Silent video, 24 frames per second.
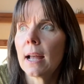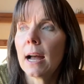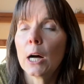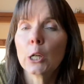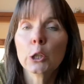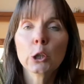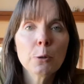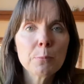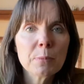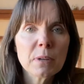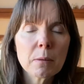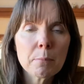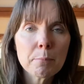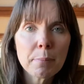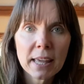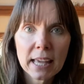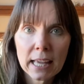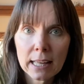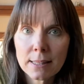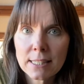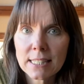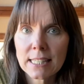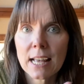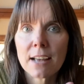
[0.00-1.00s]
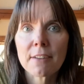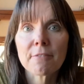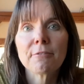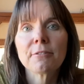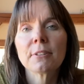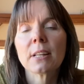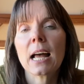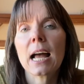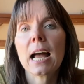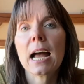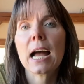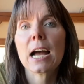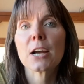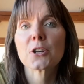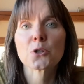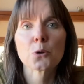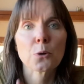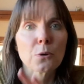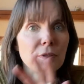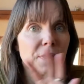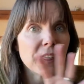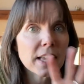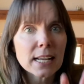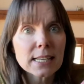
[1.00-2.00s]
aluminum pans that flash or
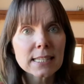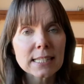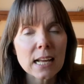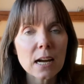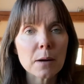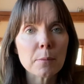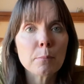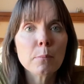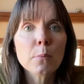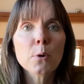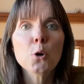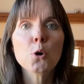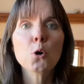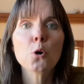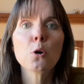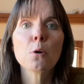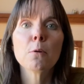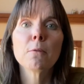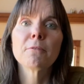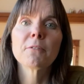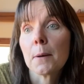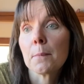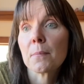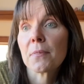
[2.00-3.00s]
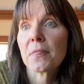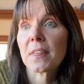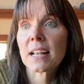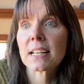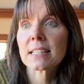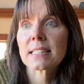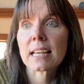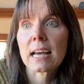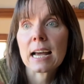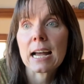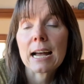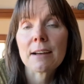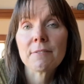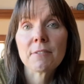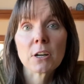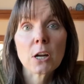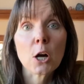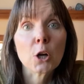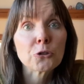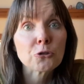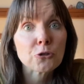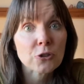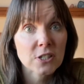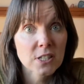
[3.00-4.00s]
things that move, things that have an
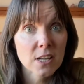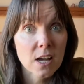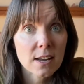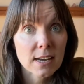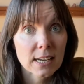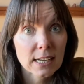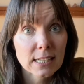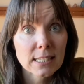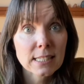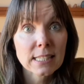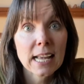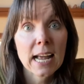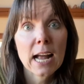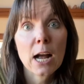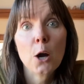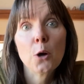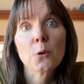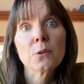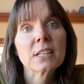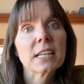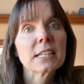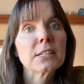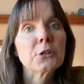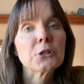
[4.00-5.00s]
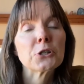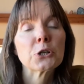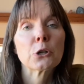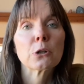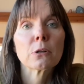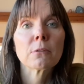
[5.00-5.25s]
ultrasonic sound can deter